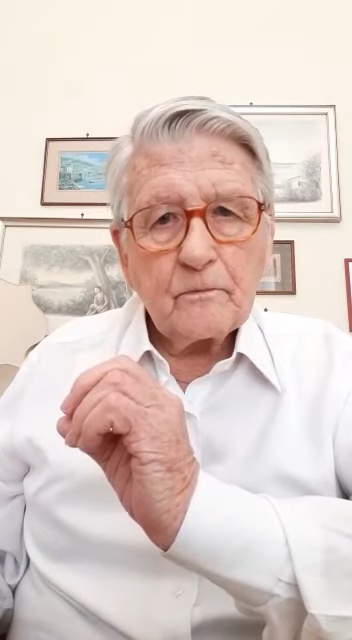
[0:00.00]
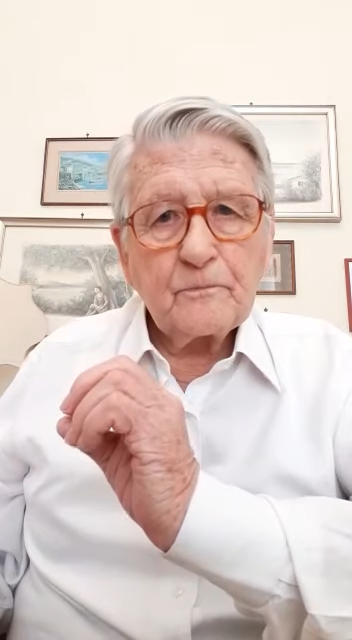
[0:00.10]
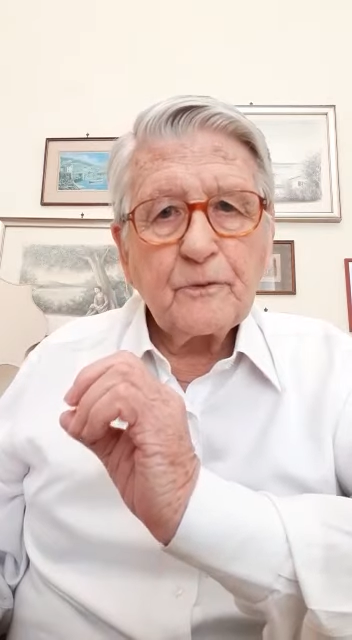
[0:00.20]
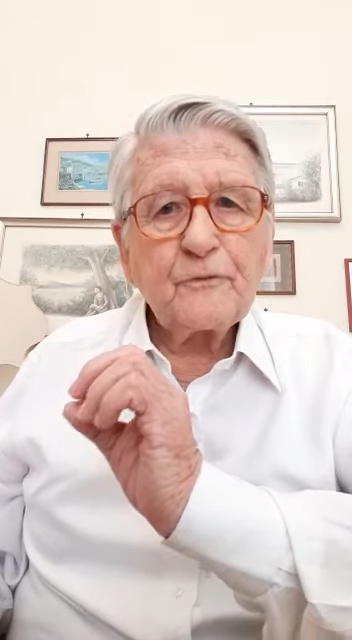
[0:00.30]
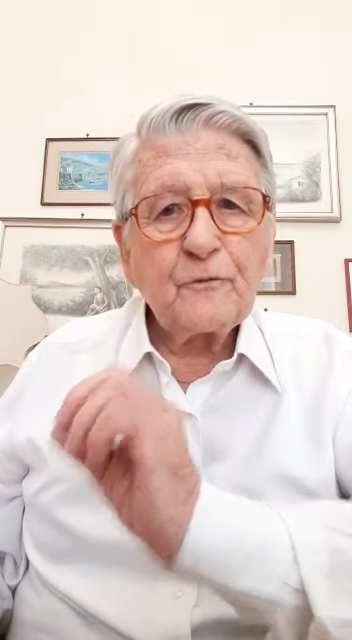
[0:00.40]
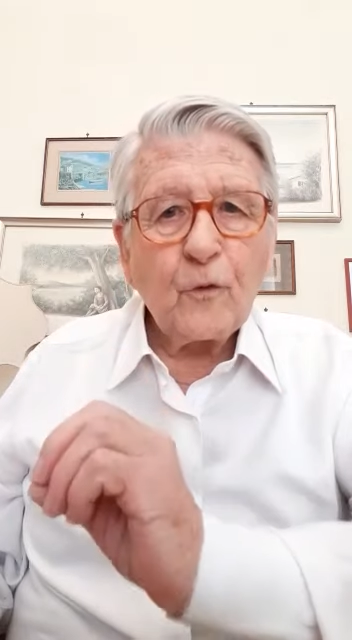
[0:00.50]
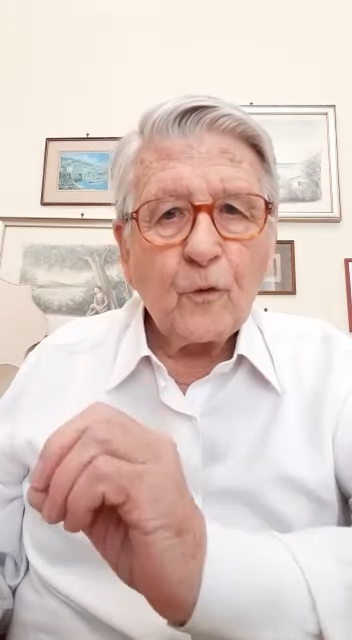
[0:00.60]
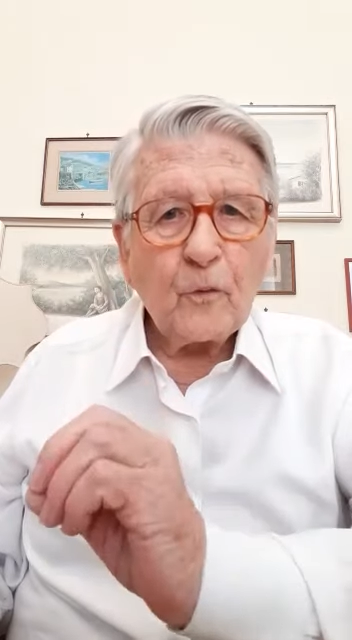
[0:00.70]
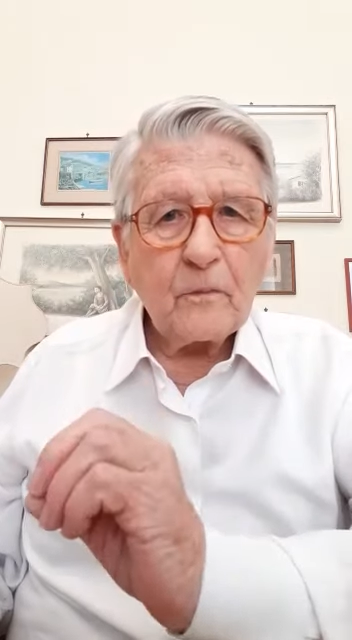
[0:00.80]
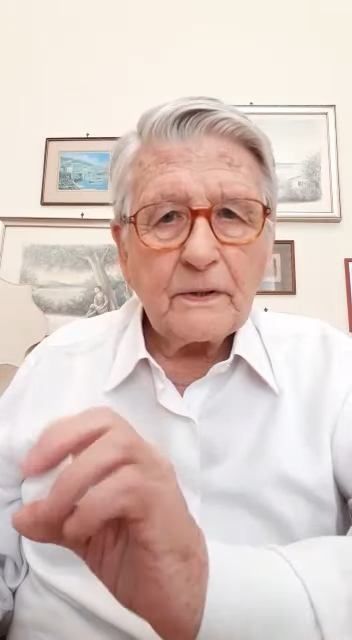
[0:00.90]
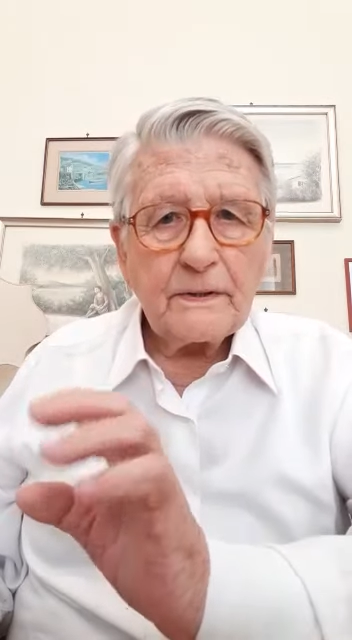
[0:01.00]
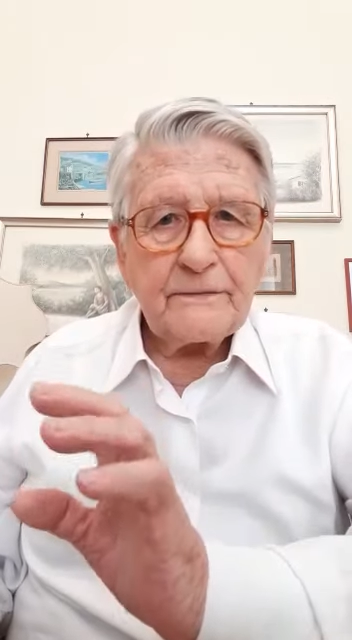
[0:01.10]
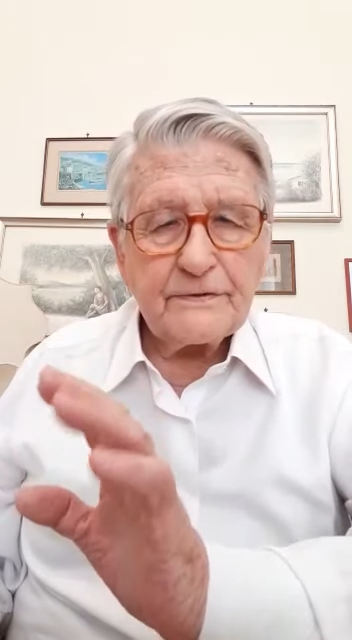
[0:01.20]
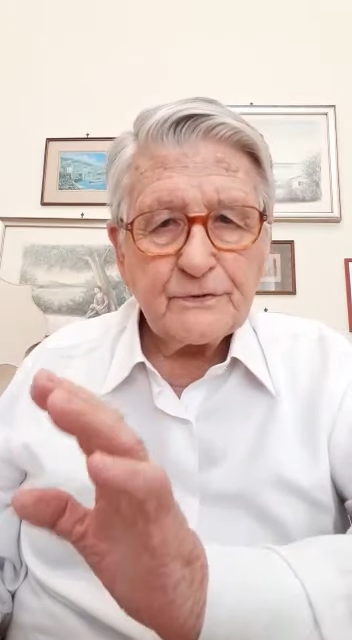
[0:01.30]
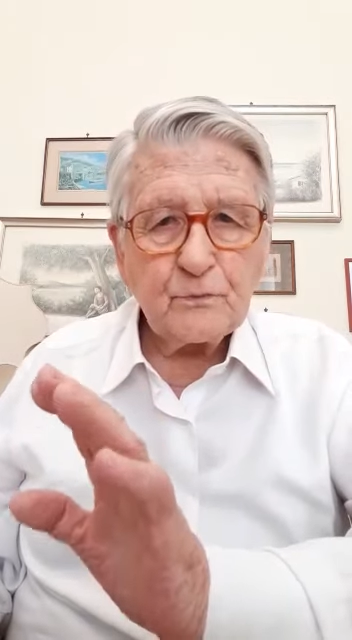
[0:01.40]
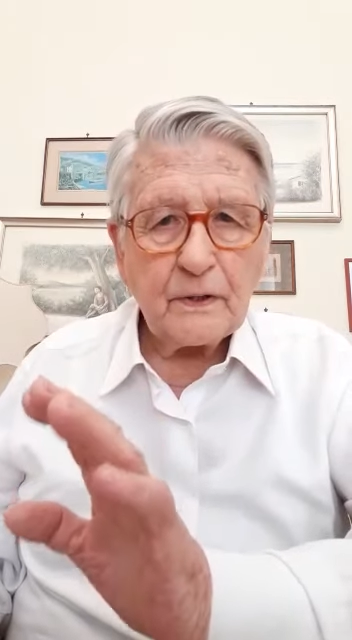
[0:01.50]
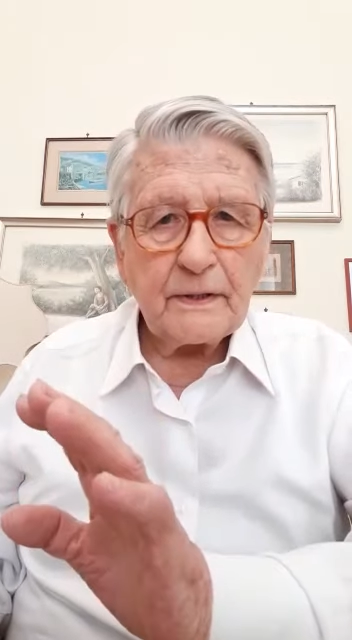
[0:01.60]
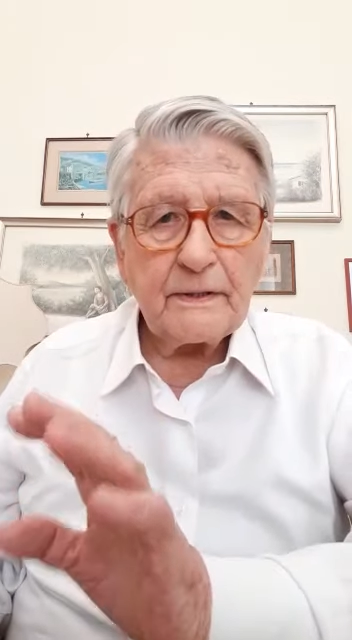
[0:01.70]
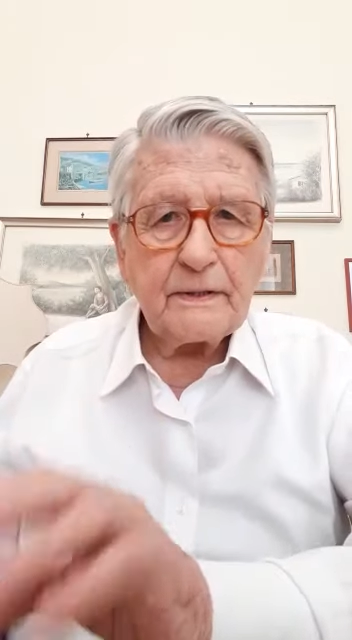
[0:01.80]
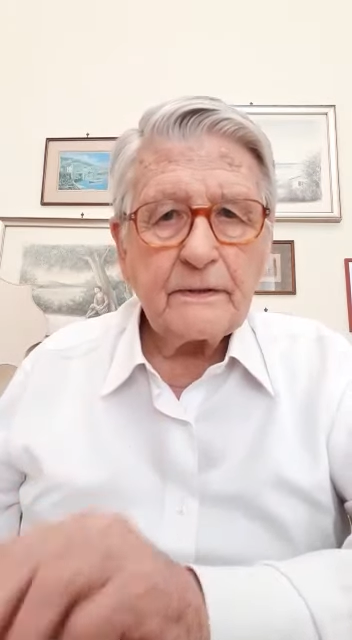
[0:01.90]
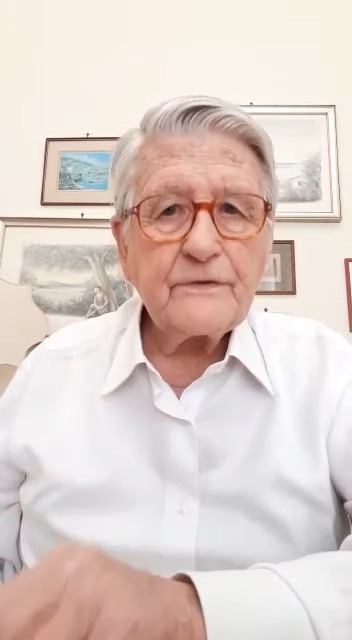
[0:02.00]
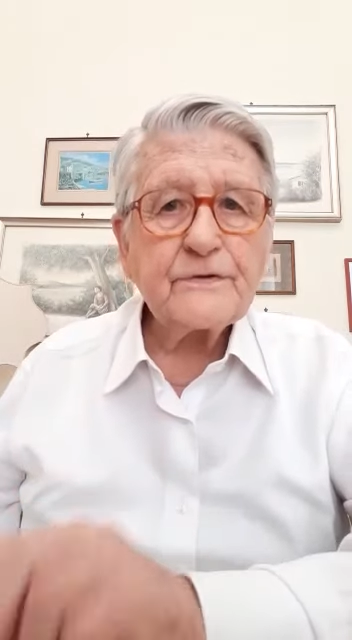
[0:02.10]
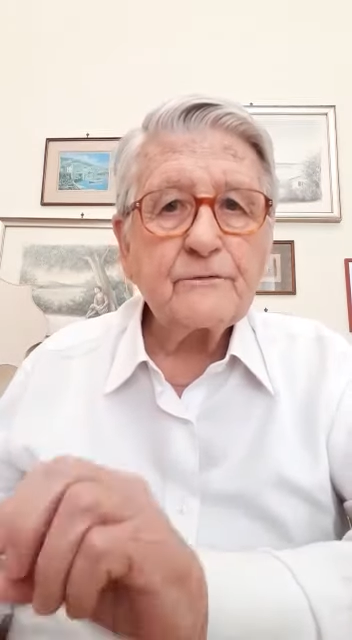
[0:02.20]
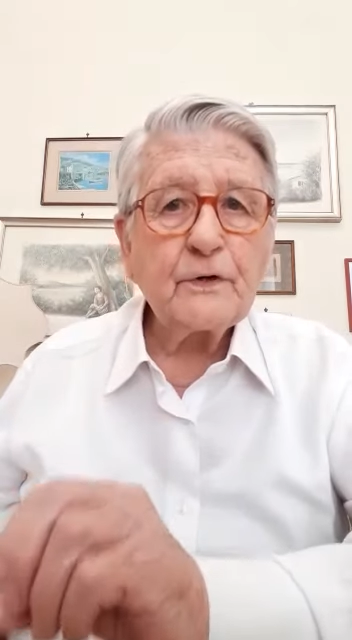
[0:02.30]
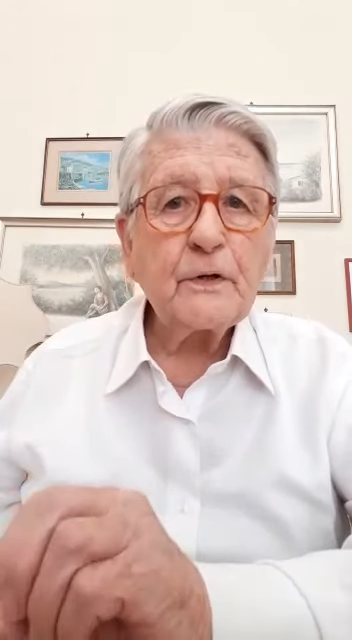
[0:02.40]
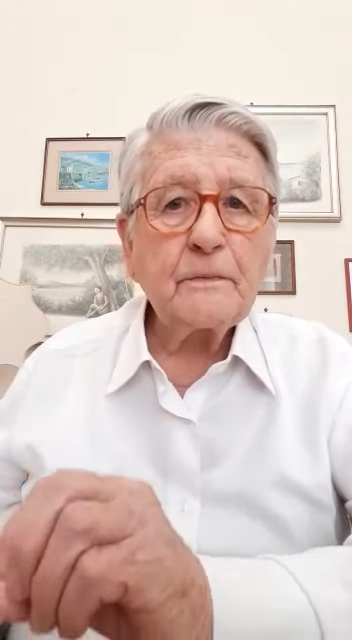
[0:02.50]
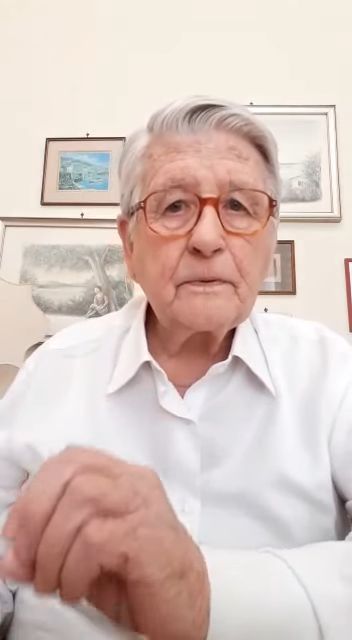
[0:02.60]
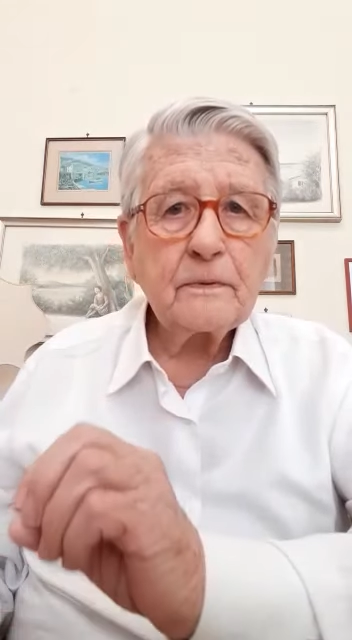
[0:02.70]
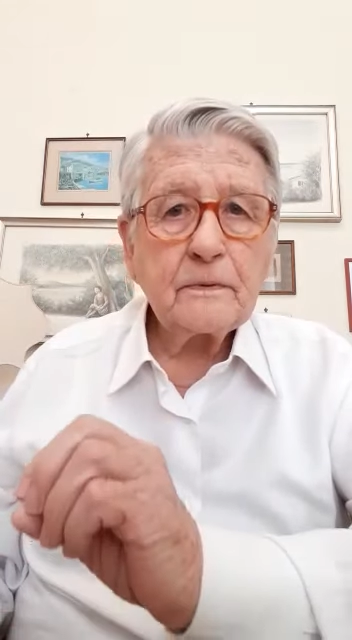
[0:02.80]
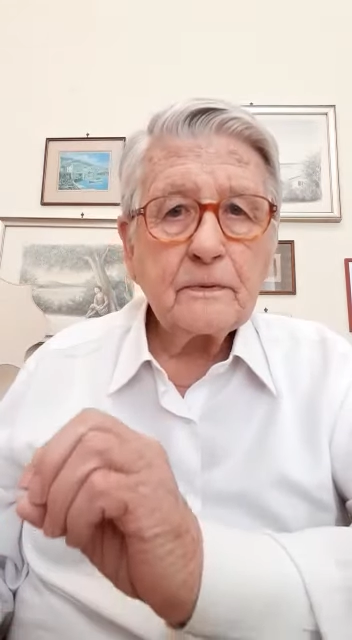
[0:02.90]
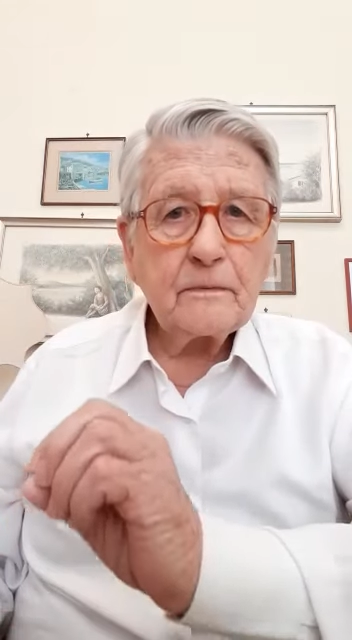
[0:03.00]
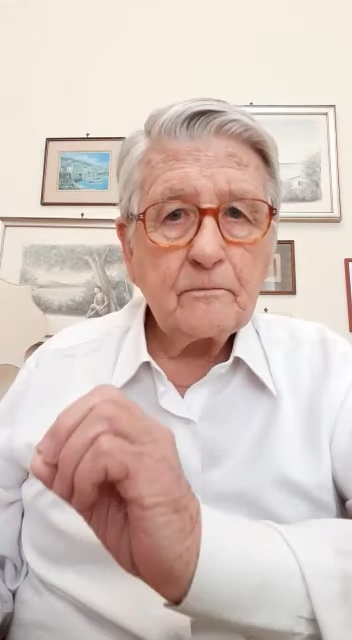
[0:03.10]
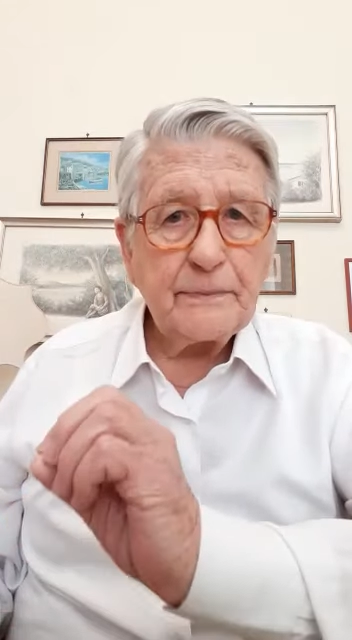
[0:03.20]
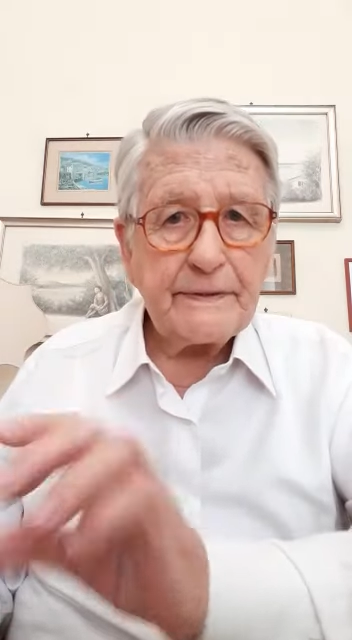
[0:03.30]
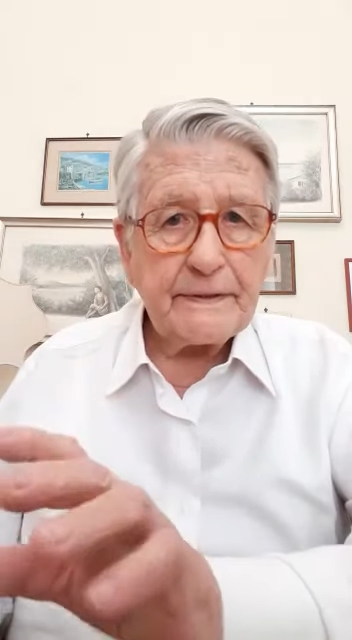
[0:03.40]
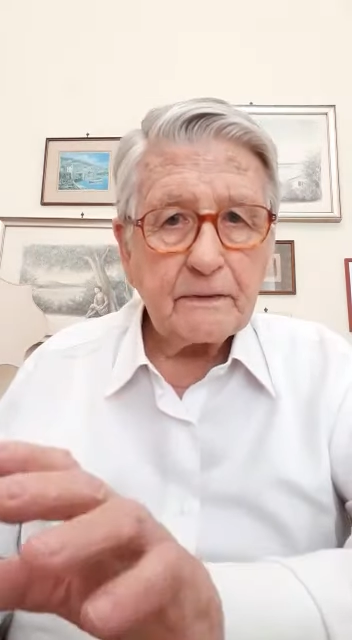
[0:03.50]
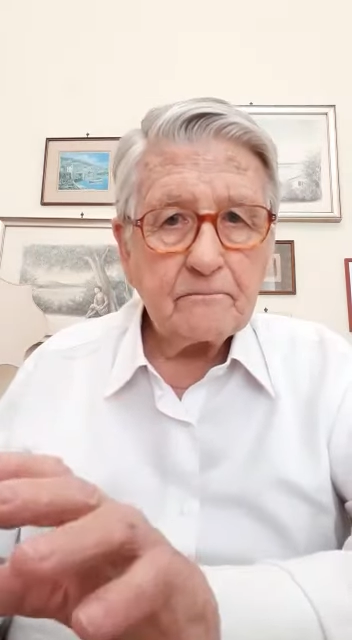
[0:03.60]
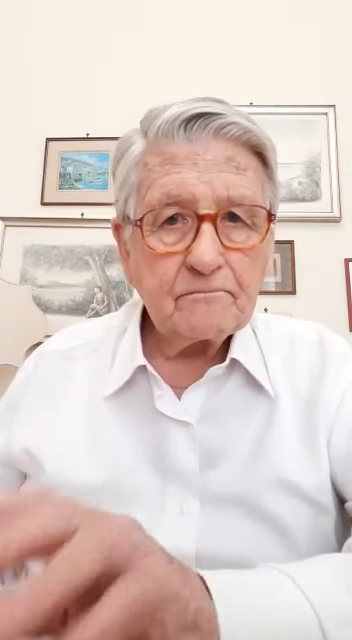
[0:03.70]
perform in this way is the verb be.